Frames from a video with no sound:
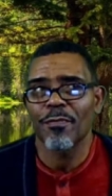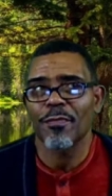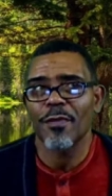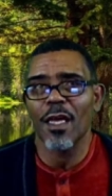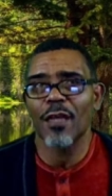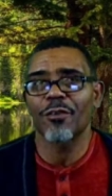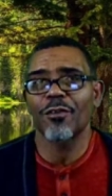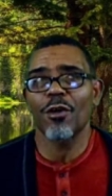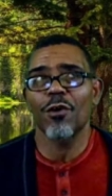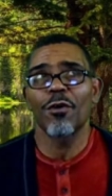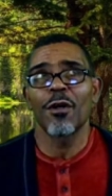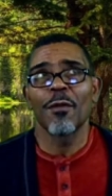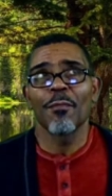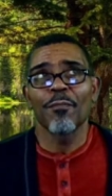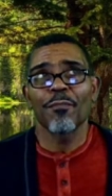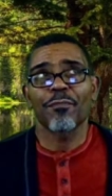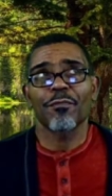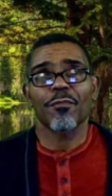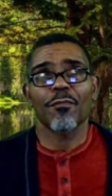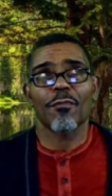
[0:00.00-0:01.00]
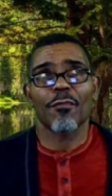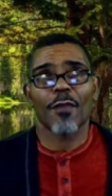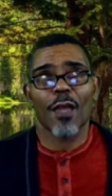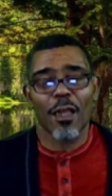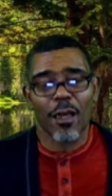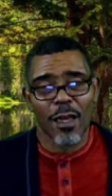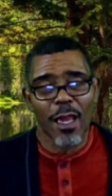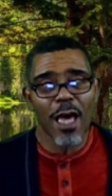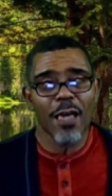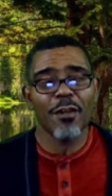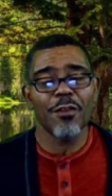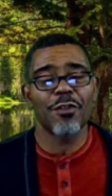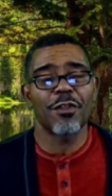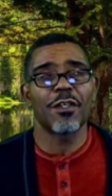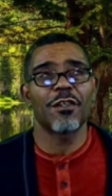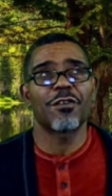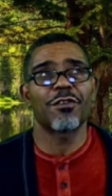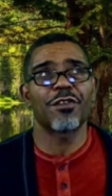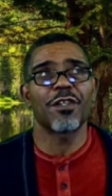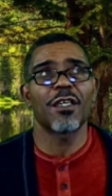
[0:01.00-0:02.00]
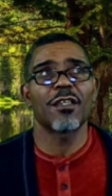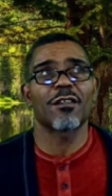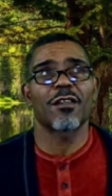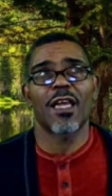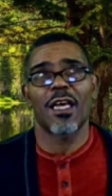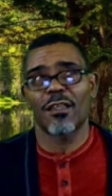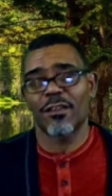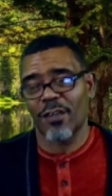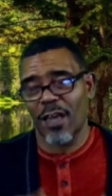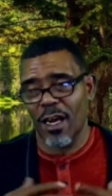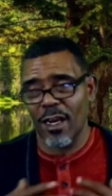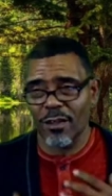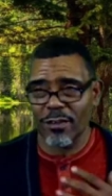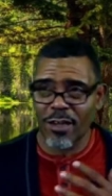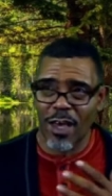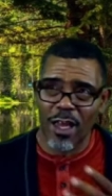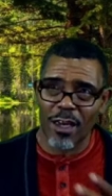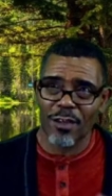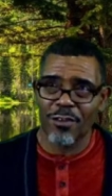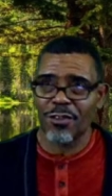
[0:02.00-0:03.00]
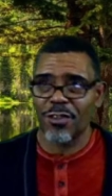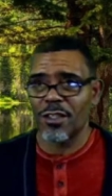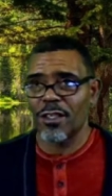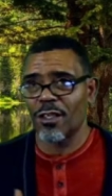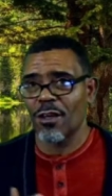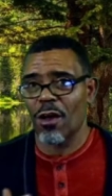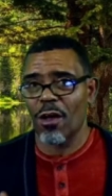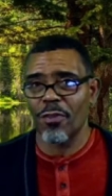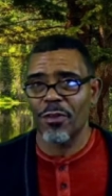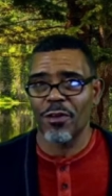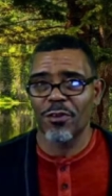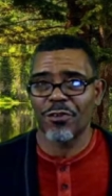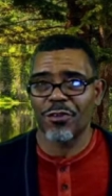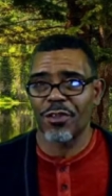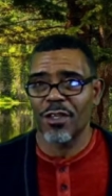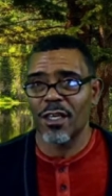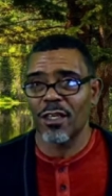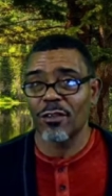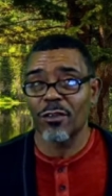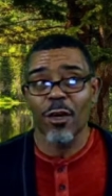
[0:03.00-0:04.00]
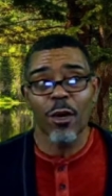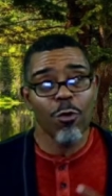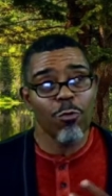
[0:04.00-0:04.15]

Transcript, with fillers: And so a lot of these things like Scientology and all these things